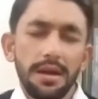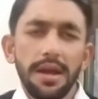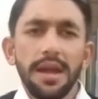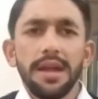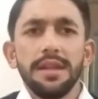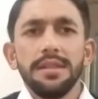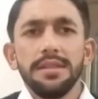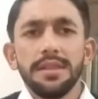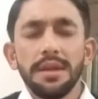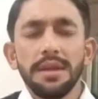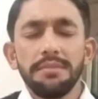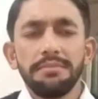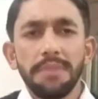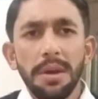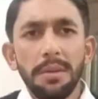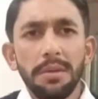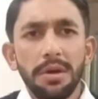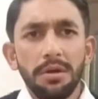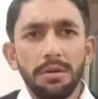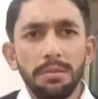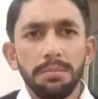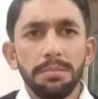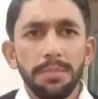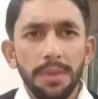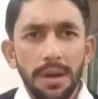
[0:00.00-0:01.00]
in the favor
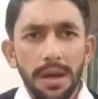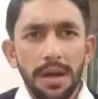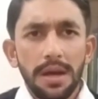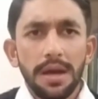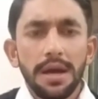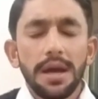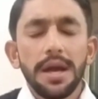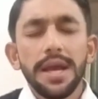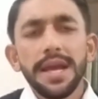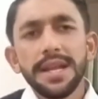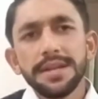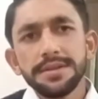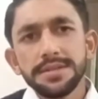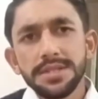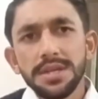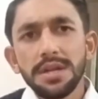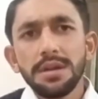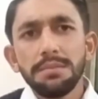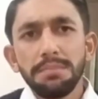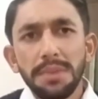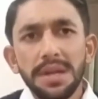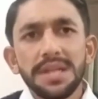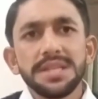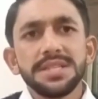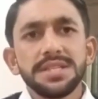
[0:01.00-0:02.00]
of
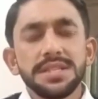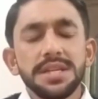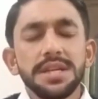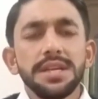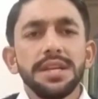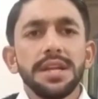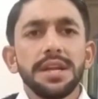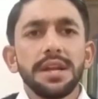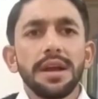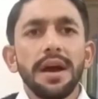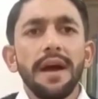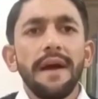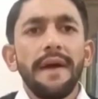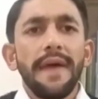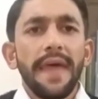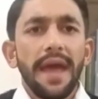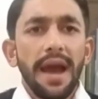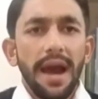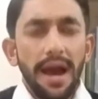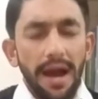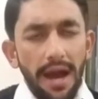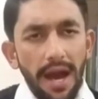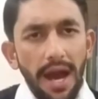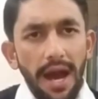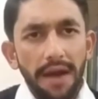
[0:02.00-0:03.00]
innocent Palestinian.
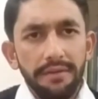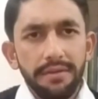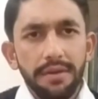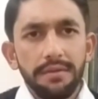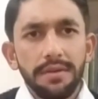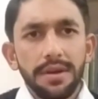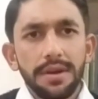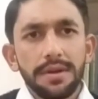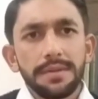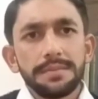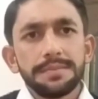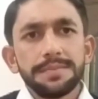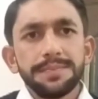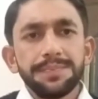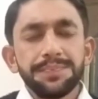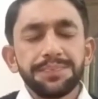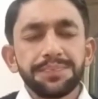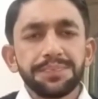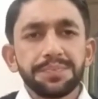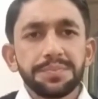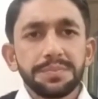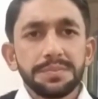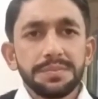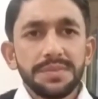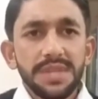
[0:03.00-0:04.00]
However,
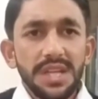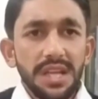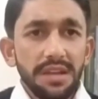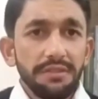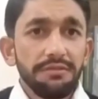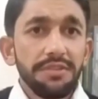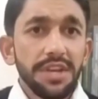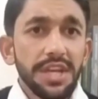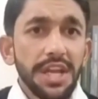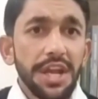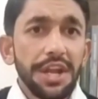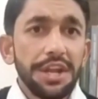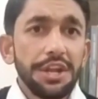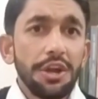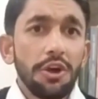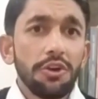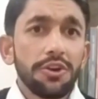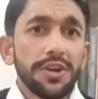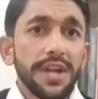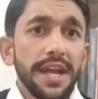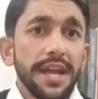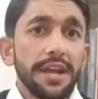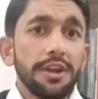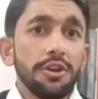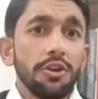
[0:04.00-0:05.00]
we
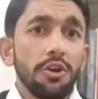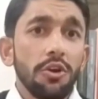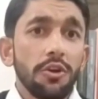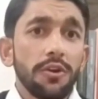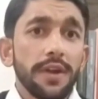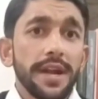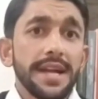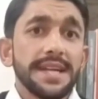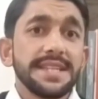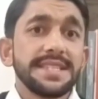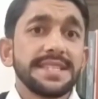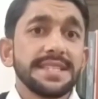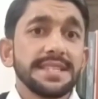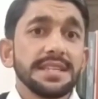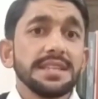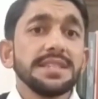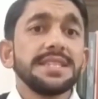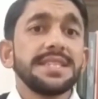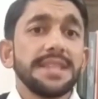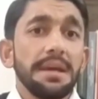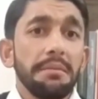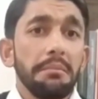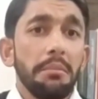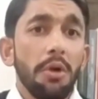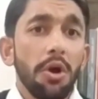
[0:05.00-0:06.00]
cannot ignore its
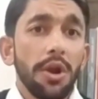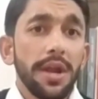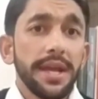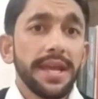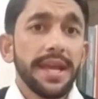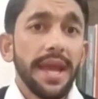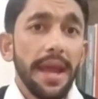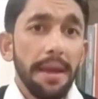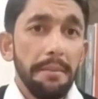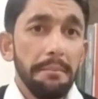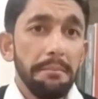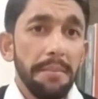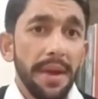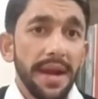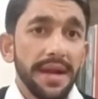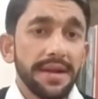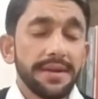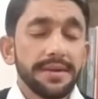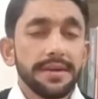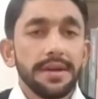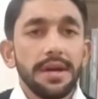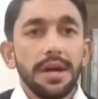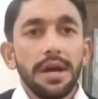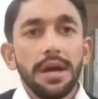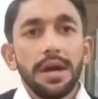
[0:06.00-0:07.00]
symbolic impact.
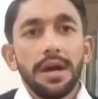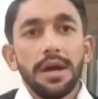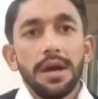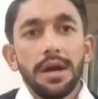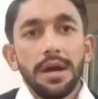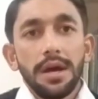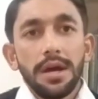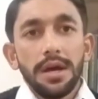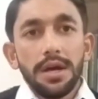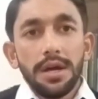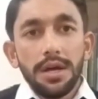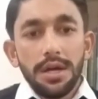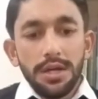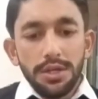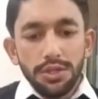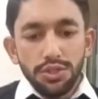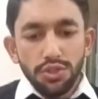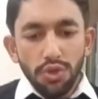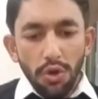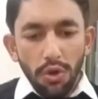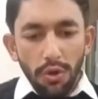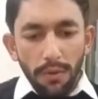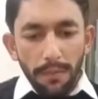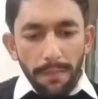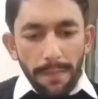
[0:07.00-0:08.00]

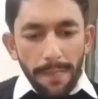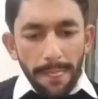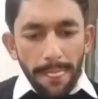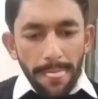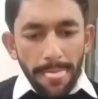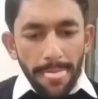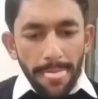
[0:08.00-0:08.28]
So